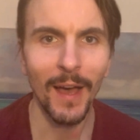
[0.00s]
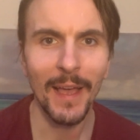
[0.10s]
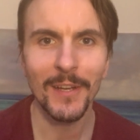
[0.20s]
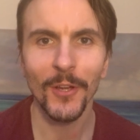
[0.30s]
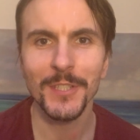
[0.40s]

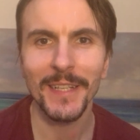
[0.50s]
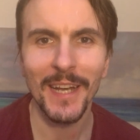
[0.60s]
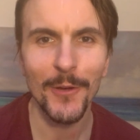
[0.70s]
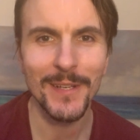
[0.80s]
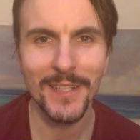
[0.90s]
Hey Logic
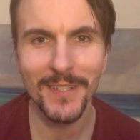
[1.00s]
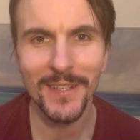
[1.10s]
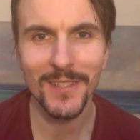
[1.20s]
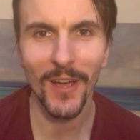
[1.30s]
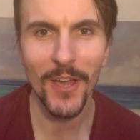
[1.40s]
Language
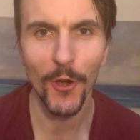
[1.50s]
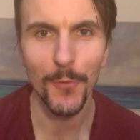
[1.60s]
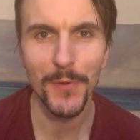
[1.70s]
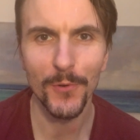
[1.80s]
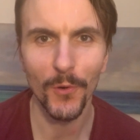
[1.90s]
Learners, I
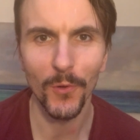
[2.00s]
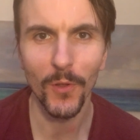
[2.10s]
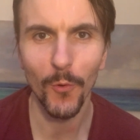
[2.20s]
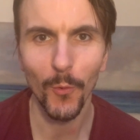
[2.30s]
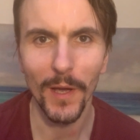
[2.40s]
hope you're
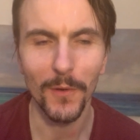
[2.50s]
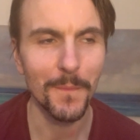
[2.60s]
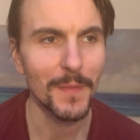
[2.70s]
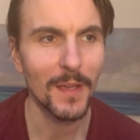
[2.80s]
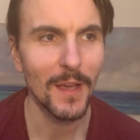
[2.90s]
all well.
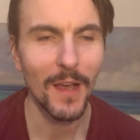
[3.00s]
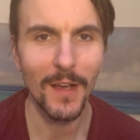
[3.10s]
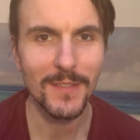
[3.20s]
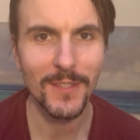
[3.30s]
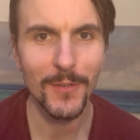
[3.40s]

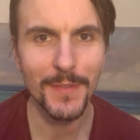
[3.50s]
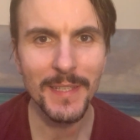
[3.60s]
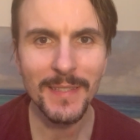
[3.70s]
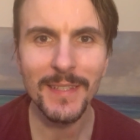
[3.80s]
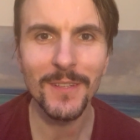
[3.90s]
So
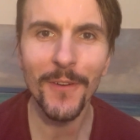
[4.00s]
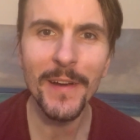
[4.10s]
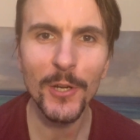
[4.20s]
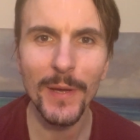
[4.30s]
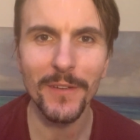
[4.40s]
this is a
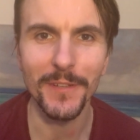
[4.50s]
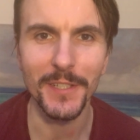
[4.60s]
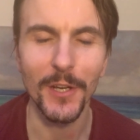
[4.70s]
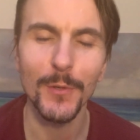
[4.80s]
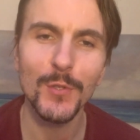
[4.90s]
very quick
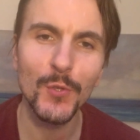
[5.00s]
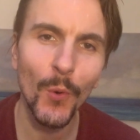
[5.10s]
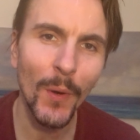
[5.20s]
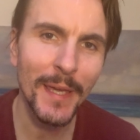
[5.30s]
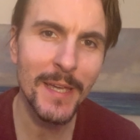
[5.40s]
video
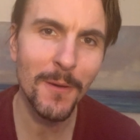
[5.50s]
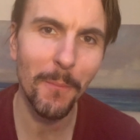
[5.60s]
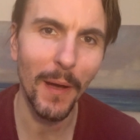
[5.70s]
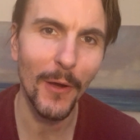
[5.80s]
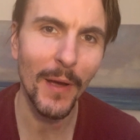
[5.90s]
talking
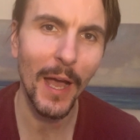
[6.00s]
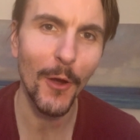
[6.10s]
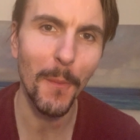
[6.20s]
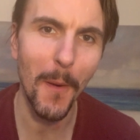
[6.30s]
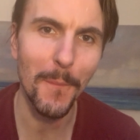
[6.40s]
about
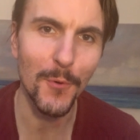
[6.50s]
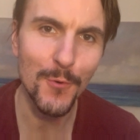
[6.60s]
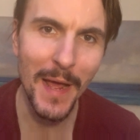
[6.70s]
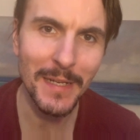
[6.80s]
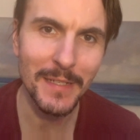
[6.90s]
how
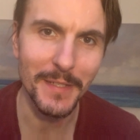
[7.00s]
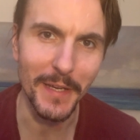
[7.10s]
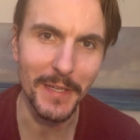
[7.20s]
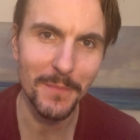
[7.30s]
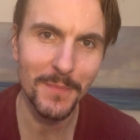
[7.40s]
brand
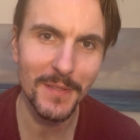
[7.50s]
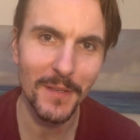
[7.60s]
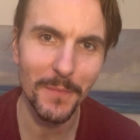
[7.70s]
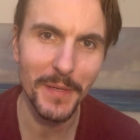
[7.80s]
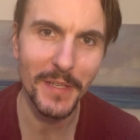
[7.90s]
names
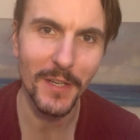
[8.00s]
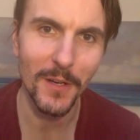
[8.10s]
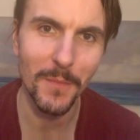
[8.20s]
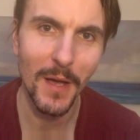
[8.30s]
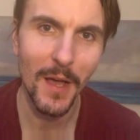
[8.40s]

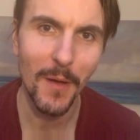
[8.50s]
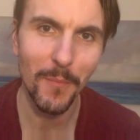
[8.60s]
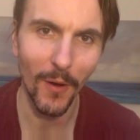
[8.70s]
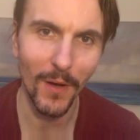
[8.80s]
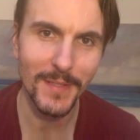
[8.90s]
become
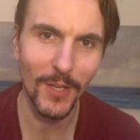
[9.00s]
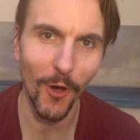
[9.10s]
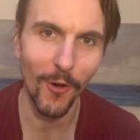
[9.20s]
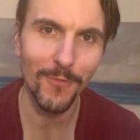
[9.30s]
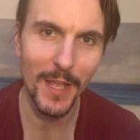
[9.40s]
part
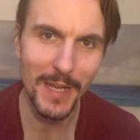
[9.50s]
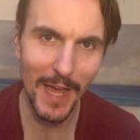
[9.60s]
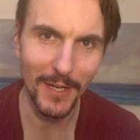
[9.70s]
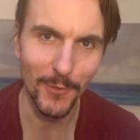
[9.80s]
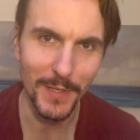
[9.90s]
of
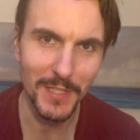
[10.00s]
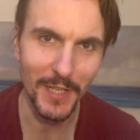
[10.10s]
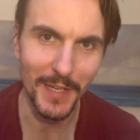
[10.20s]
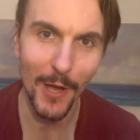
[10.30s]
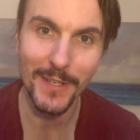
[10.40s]
language
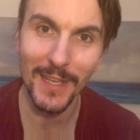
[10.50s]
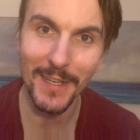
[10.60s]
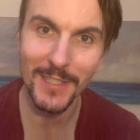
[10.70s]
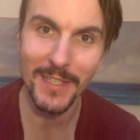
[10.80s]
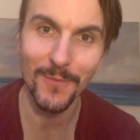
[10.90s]
and how it's
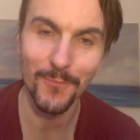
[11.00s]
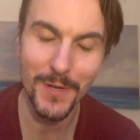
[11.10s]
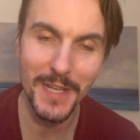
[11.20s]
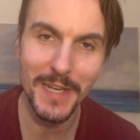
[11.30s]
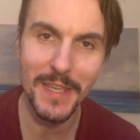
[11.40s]
actually a
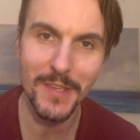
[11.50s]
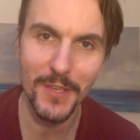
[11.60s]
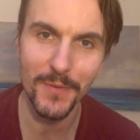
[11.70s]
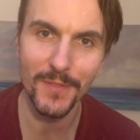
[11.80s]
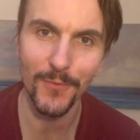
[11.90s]
really
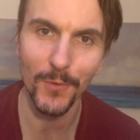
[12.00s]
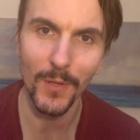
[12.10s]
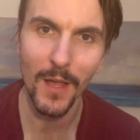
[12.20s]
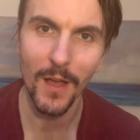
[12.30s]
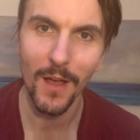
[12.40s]

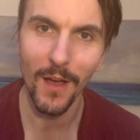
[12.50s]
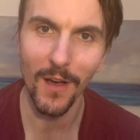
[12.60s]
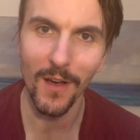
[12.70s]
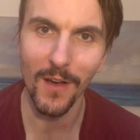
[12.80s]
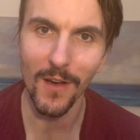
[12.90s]
useful
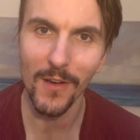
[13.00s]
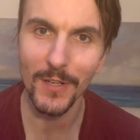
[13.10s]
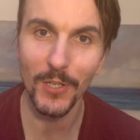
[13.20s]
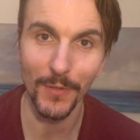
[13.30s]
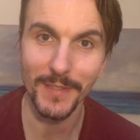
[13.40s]

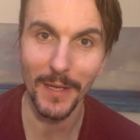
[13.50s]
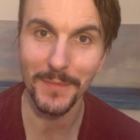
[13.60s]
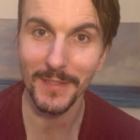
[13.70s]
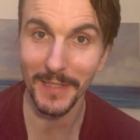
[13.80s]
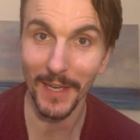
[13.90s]

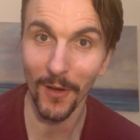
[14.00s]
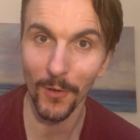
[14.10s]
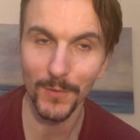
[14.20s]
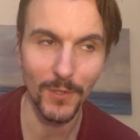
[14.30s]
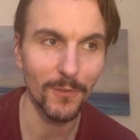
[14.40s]
concept to get
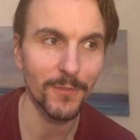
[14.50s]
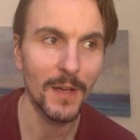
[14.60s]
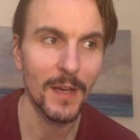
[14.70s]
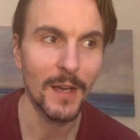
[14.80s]
hold of.